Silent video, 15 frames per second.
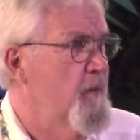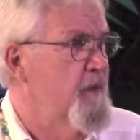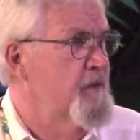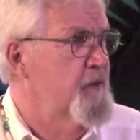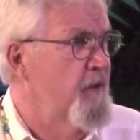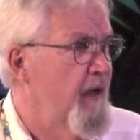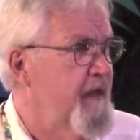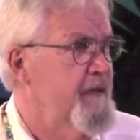and
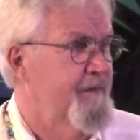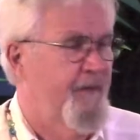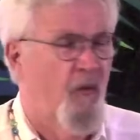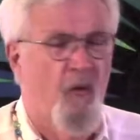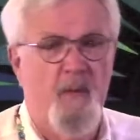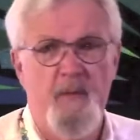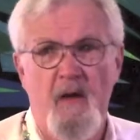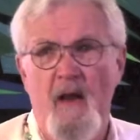
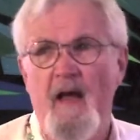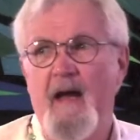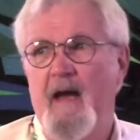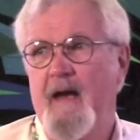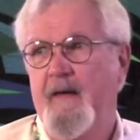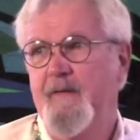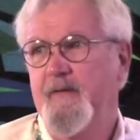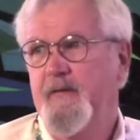transformed
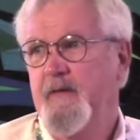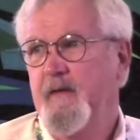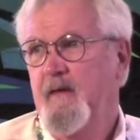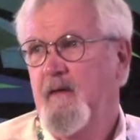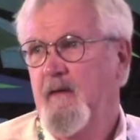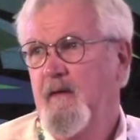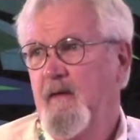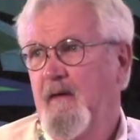lives,
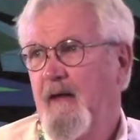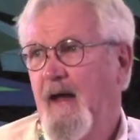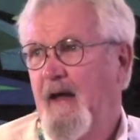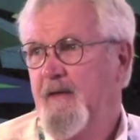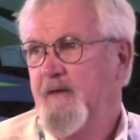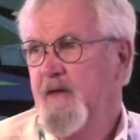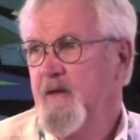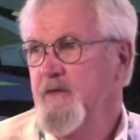
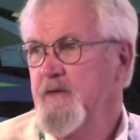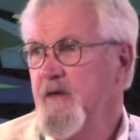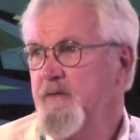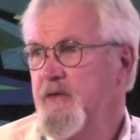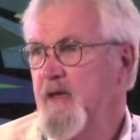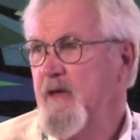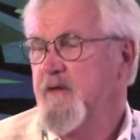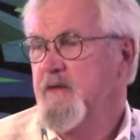ideals of
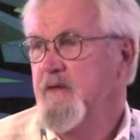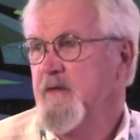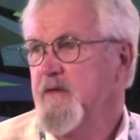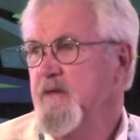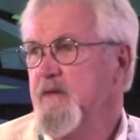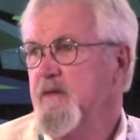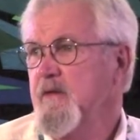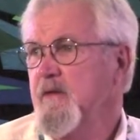
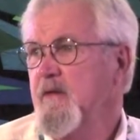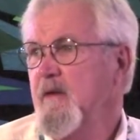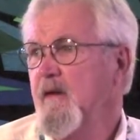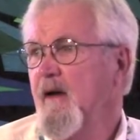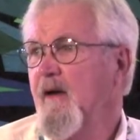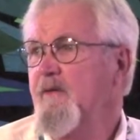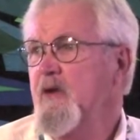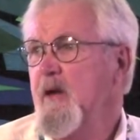justice,
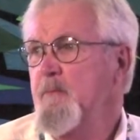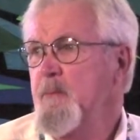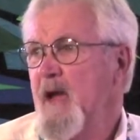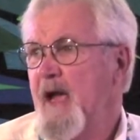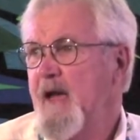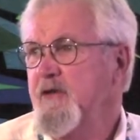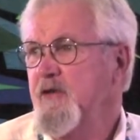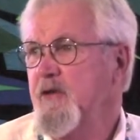of
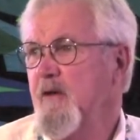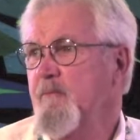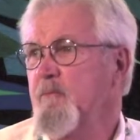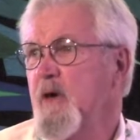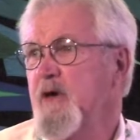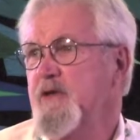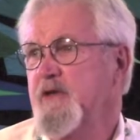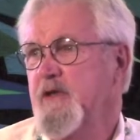compassion, of
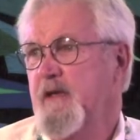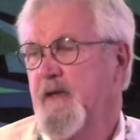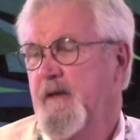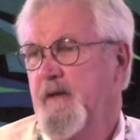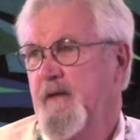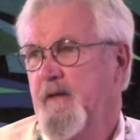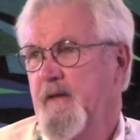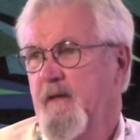mercy,
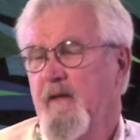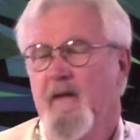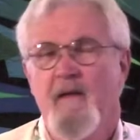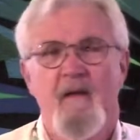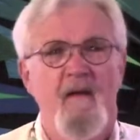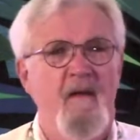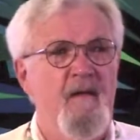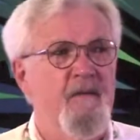
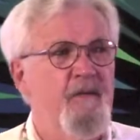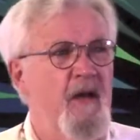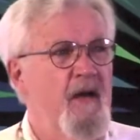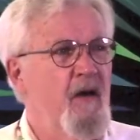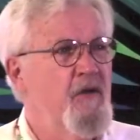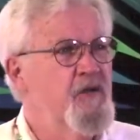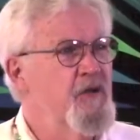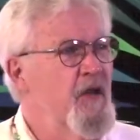that
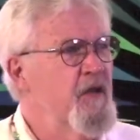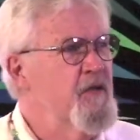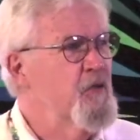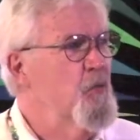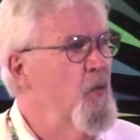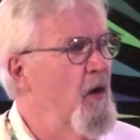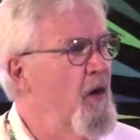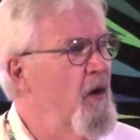are just
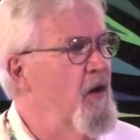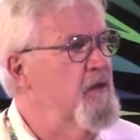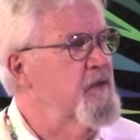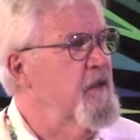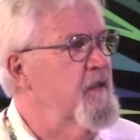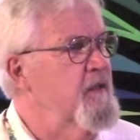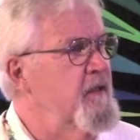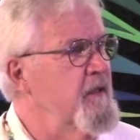words
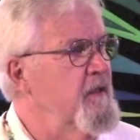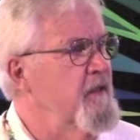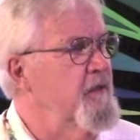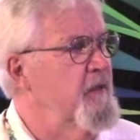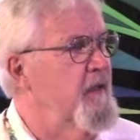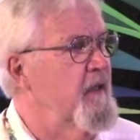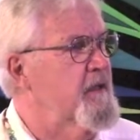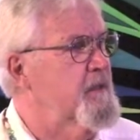until
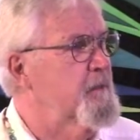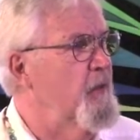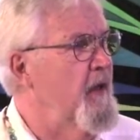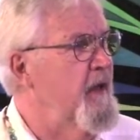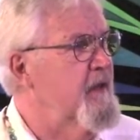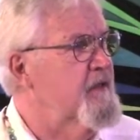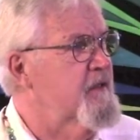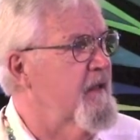they're
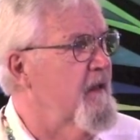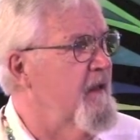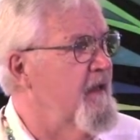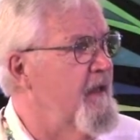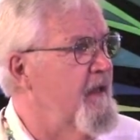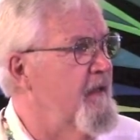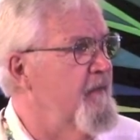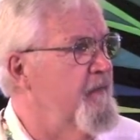expressed and
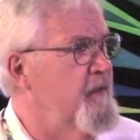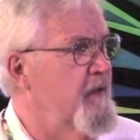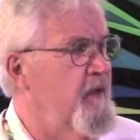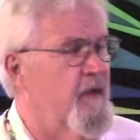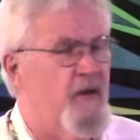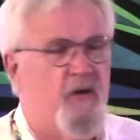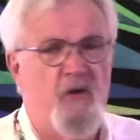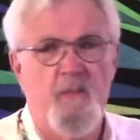lived
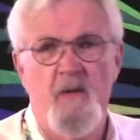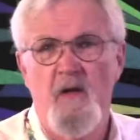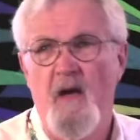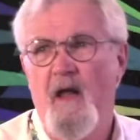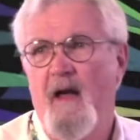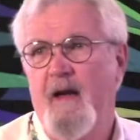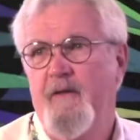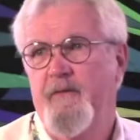in a human
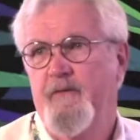life,